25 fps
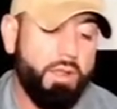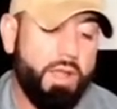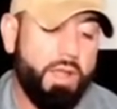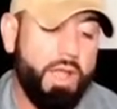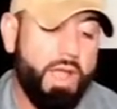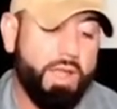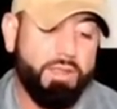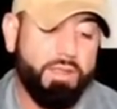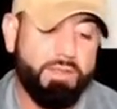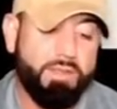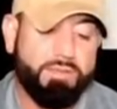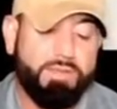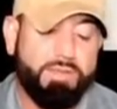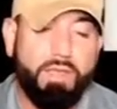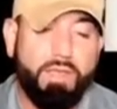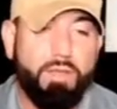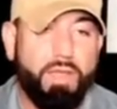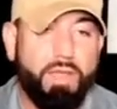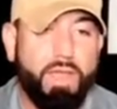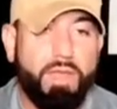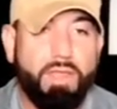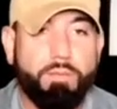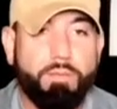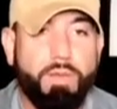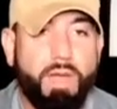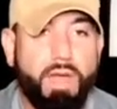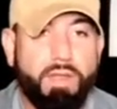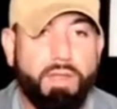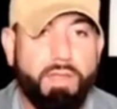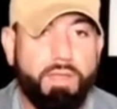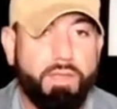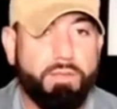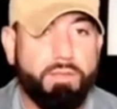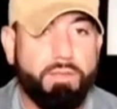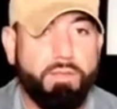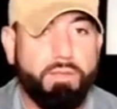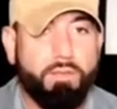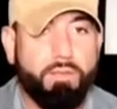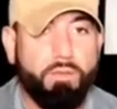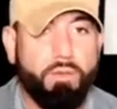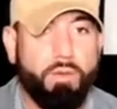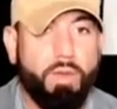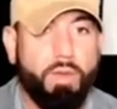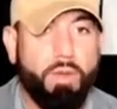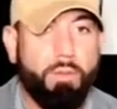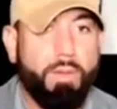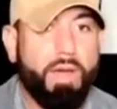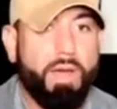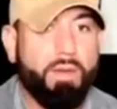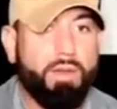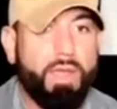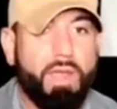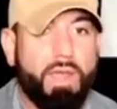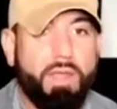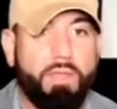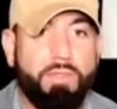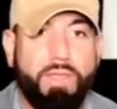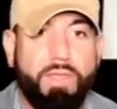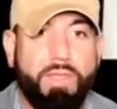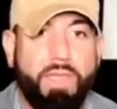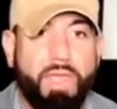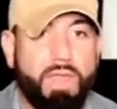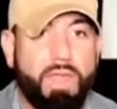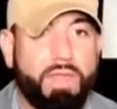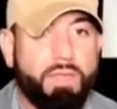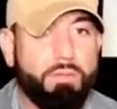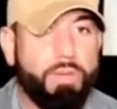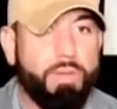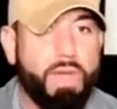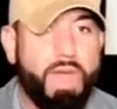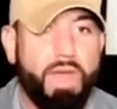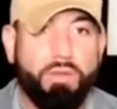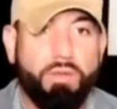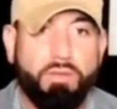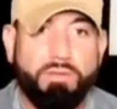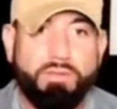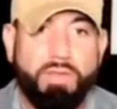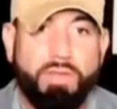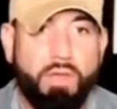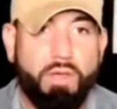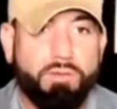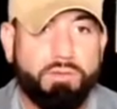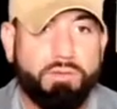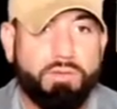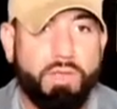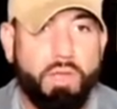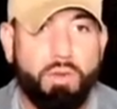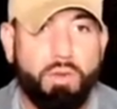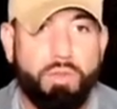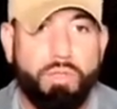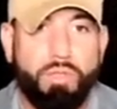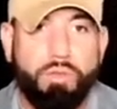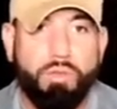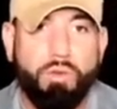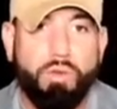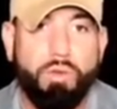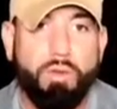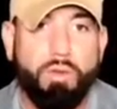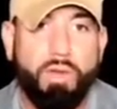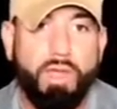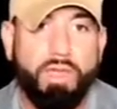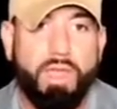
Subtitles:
I didn't tell anybody about anything, any battles I was going through.